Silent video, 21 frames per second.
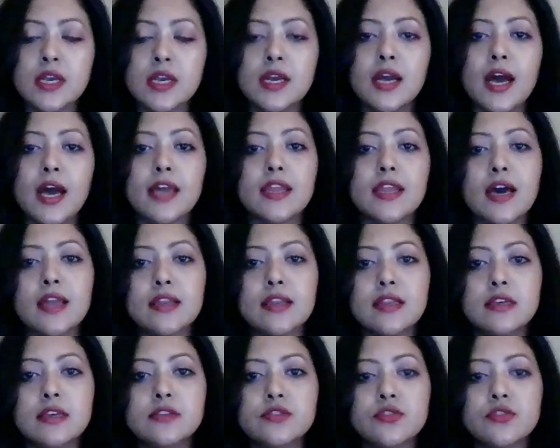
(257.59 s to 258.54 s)
and
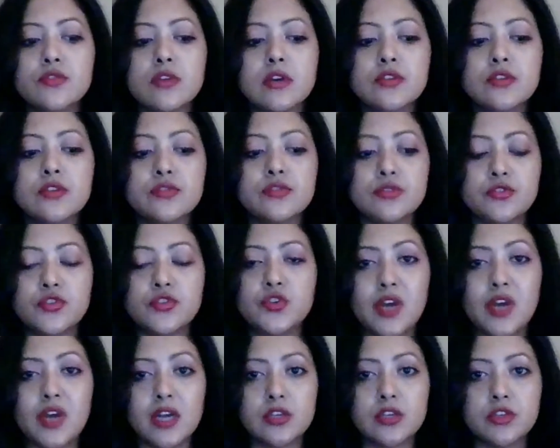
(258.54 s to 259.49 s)
unless you learn to
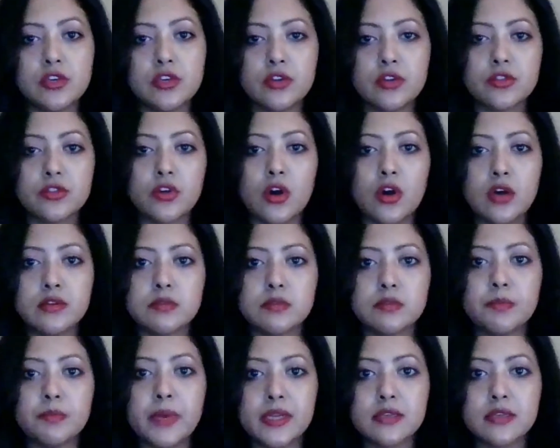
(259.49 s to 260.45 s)
structure your thoughts
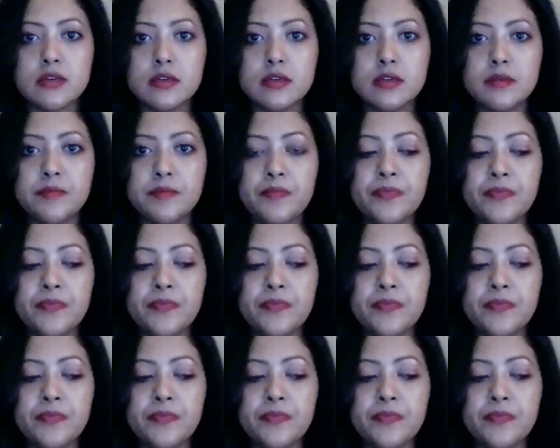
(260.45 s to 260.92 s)
better,